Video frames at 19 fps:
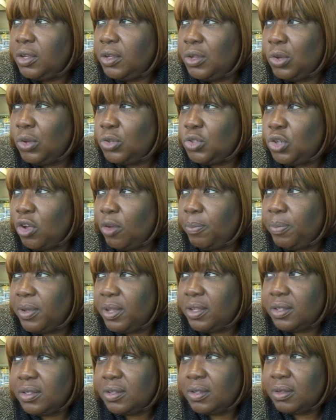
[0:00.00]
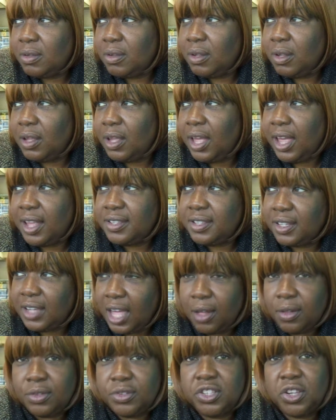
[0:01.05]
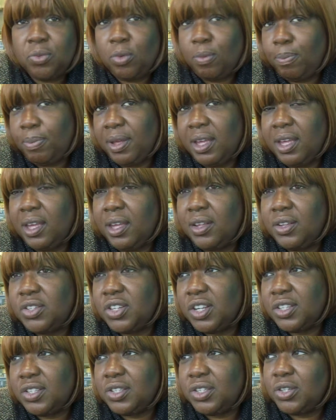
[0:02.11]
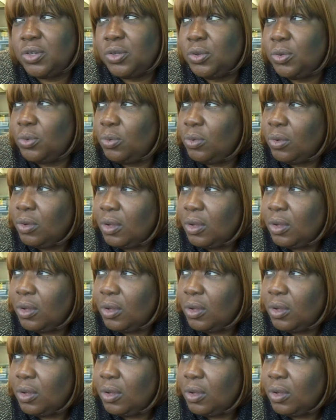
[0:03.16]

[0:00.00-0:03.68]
Your job is, as a councillor, would be just to